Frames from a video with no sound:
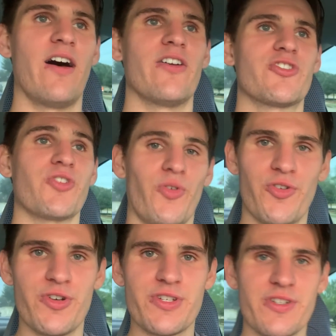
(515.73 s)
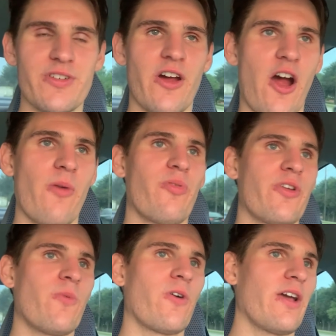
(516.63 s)
shoulders are pretty
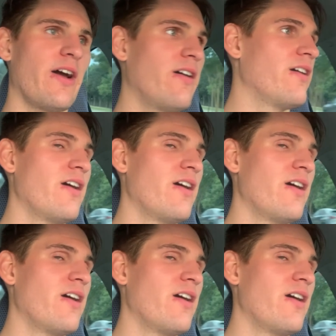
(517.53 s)
worn out,